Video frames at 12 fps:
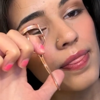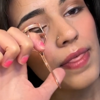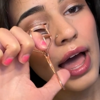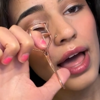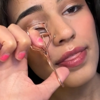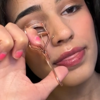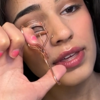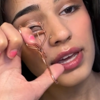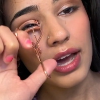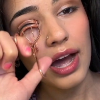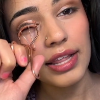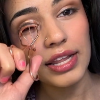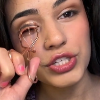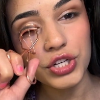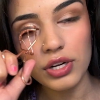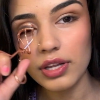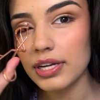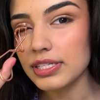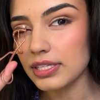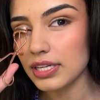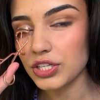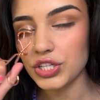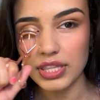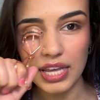that the eyelash curler isn't
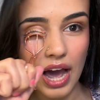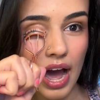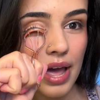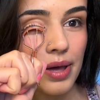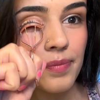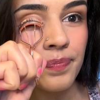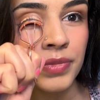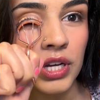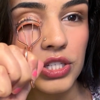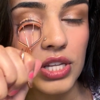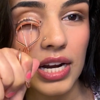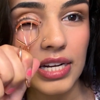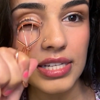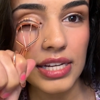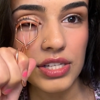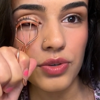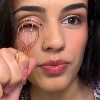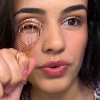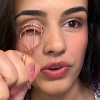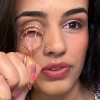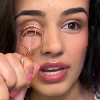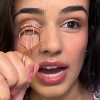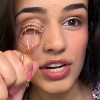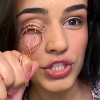touching the eye so that it doesn't ruin
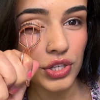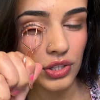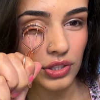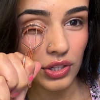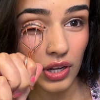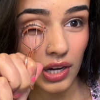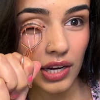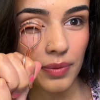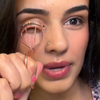the eyeshadow look,